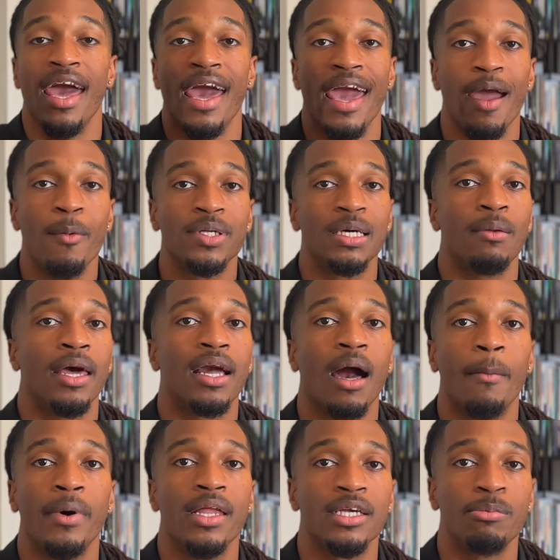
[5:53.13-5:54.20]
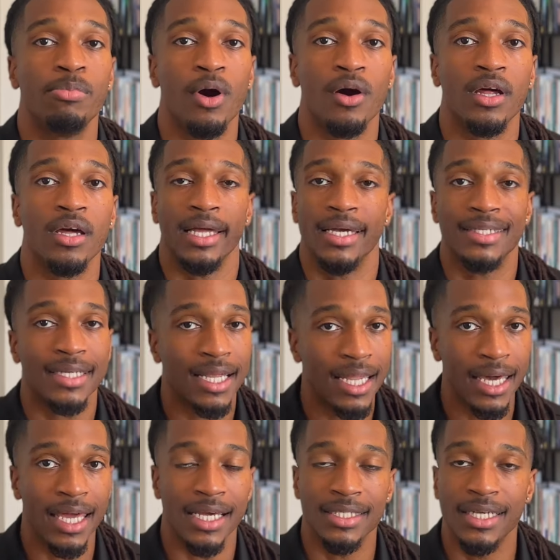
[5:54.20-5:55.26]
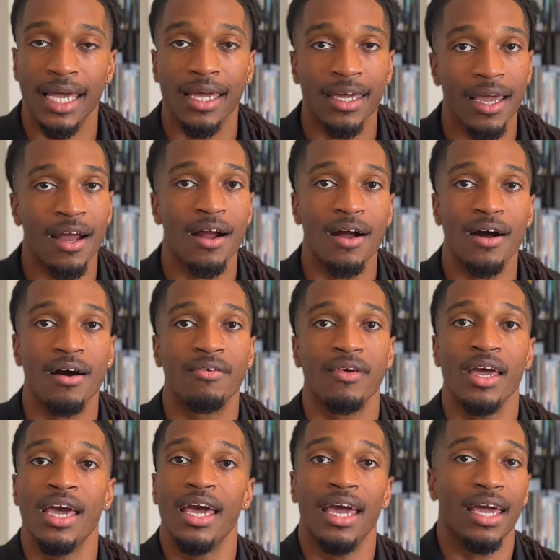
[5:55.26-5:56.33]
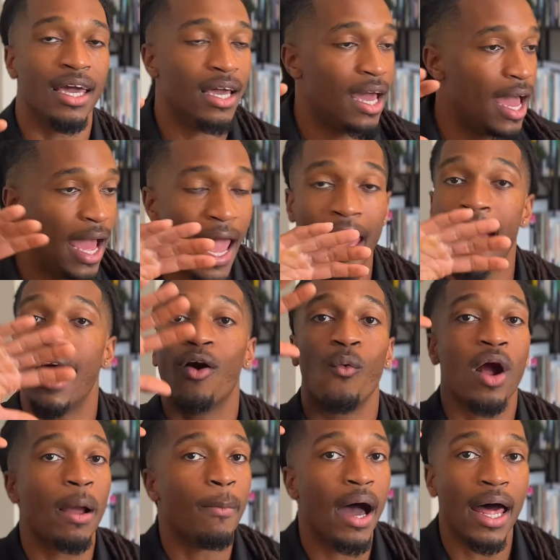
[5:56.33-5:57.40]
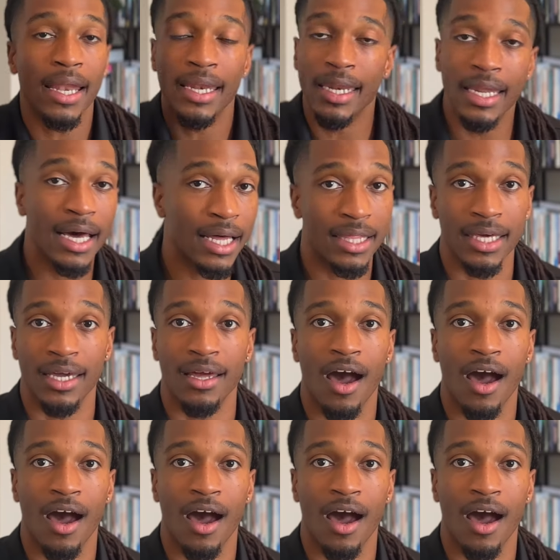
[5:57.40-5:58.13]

Every time they come in this building, it's clean, it's taken care of. I ain't got to worry about nothing.